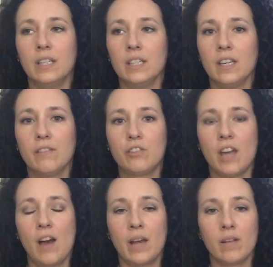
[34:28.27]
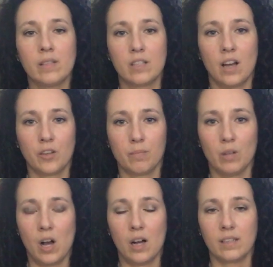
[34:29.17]
give shout outs to other
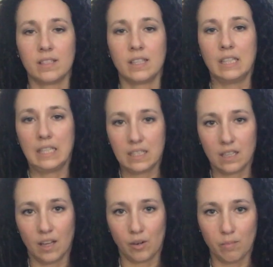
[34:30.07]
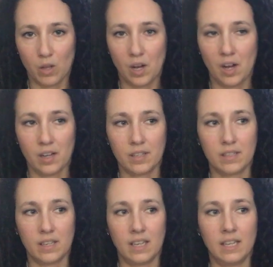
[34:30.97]
blogs and link to other
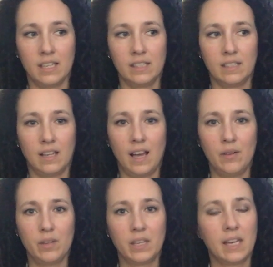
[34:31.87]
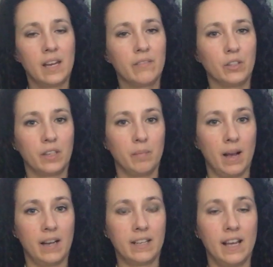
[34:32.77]
blogs. And I really kind of look at
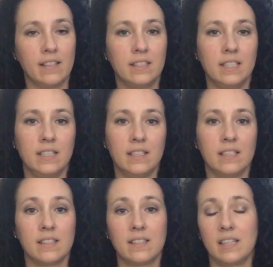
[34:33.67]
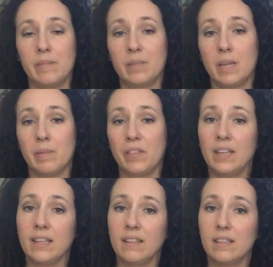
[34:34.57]
podcasting as the same type of
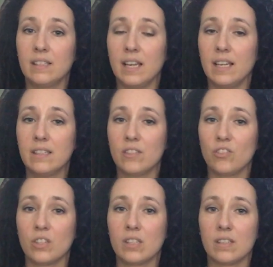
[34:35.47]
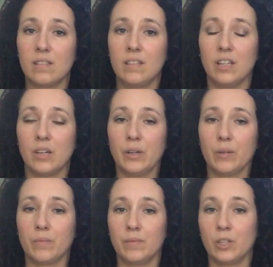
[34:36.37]
thing these days. It's just,
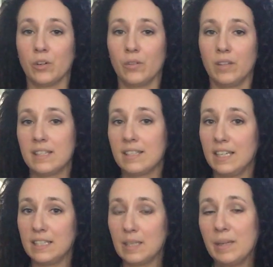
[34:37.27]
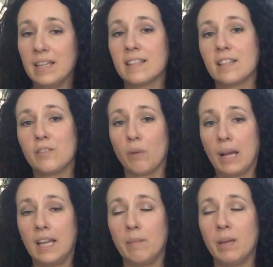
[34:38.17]
you're listening to me instead of
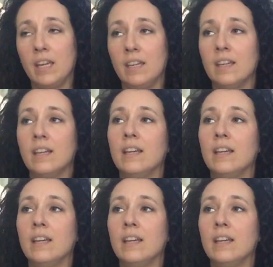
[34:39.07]
reading me.